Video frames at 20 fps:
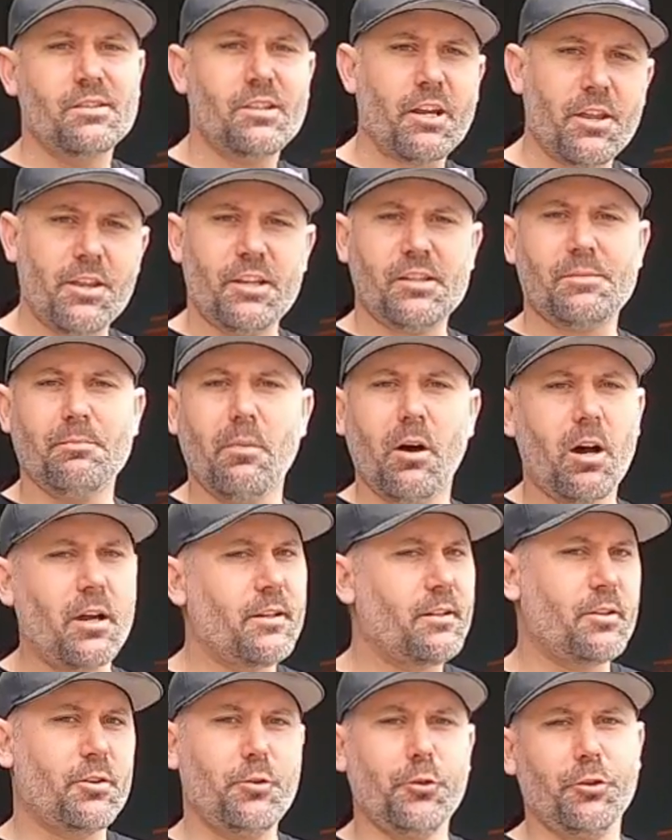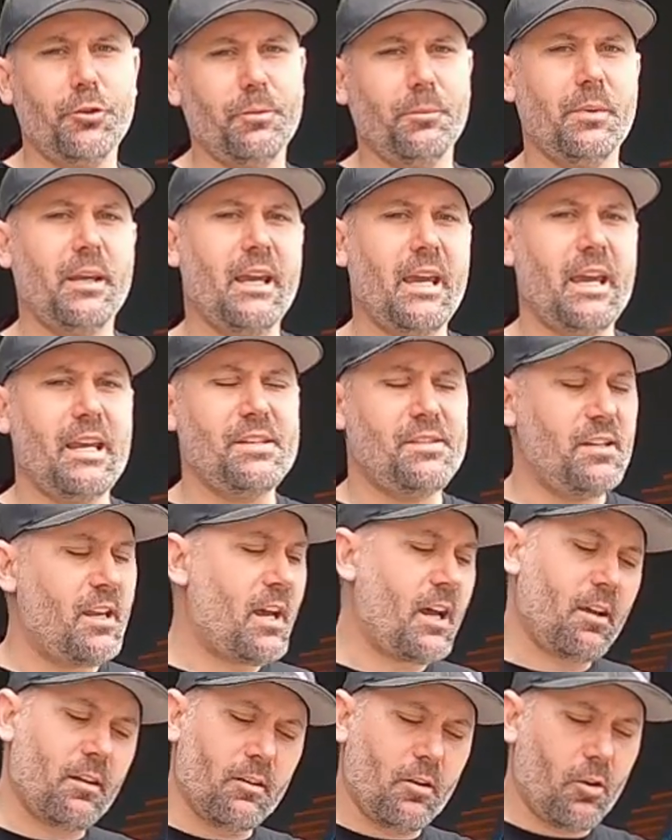So this mod couldn't be
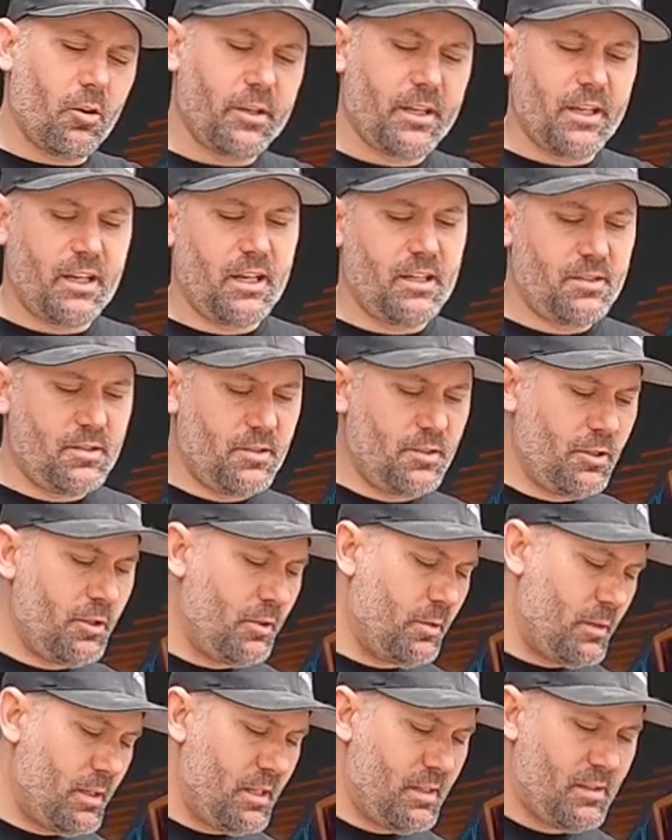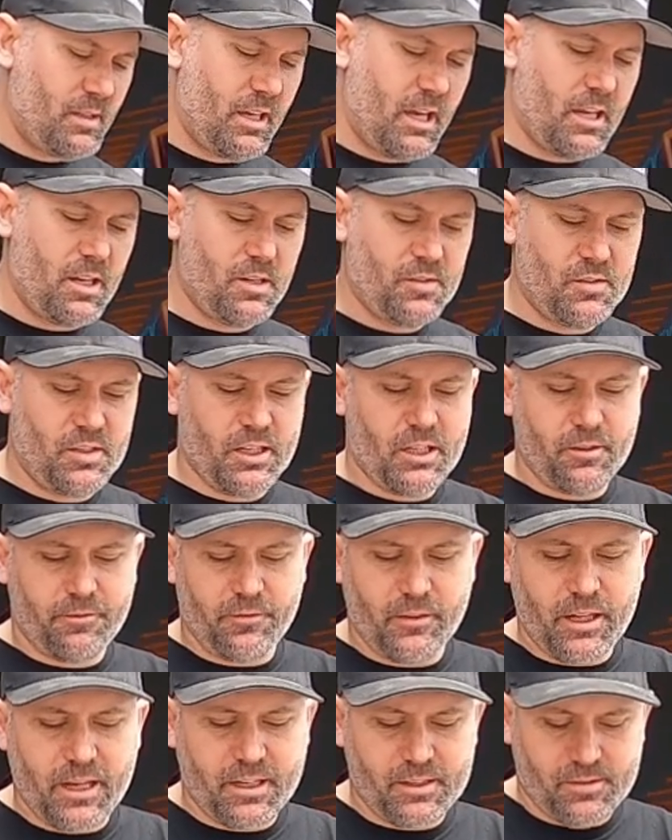easier. All you need to do is get your
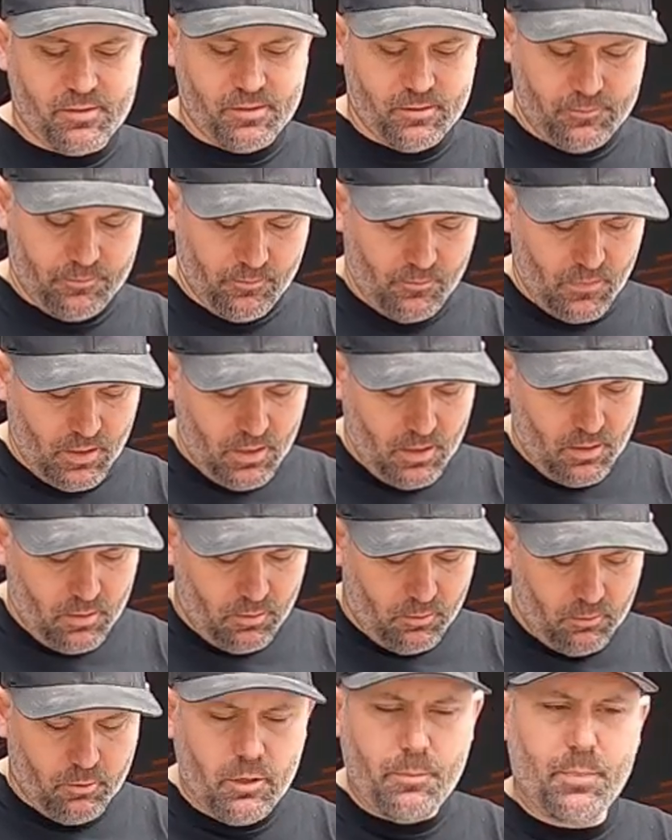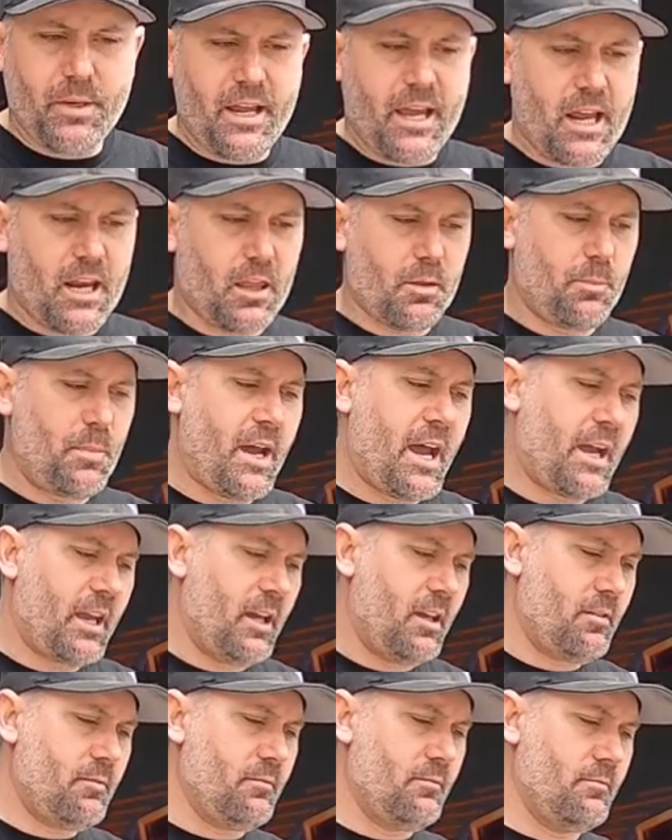Sikaflex, rip it out of the
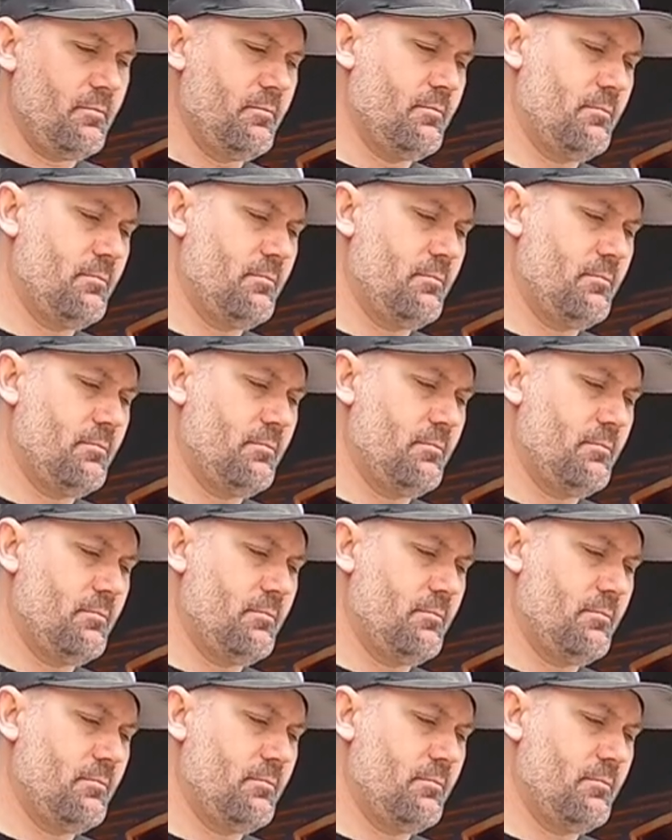packet,